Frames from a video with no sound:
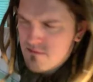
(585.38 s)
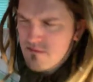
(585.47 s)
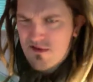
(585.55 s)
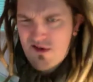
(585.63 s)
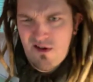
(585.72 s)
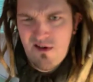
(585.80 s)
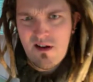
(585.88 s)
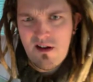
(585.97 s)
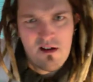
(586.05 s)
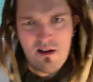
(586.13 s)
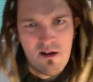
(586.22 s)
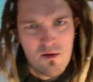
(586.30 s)
Sorry, I
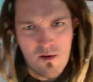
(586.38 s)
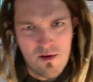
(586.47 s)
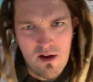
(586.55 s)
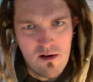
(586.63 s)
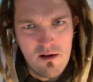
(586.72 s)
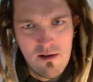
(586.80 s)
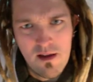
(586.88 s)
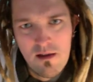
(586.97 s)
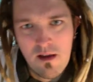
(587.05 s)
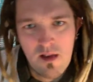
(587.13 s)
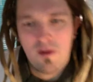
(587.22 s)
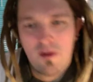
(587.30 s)
don't know what was going on there.
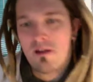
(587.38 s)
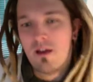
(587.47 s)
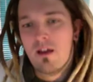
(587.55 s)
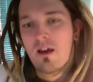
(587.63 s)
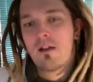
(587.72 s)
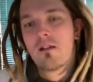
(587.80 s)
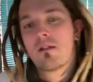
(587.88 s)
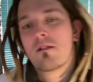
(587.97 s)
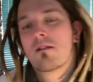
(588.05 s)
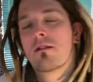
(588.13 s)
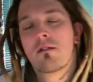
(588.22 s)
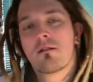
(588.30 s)
Anyway, take care.
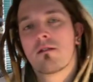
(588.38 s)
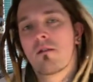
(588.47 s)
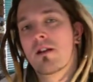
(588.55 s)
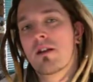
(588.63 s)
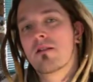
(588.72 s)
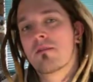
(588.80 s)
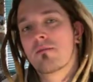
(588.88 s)
God bless.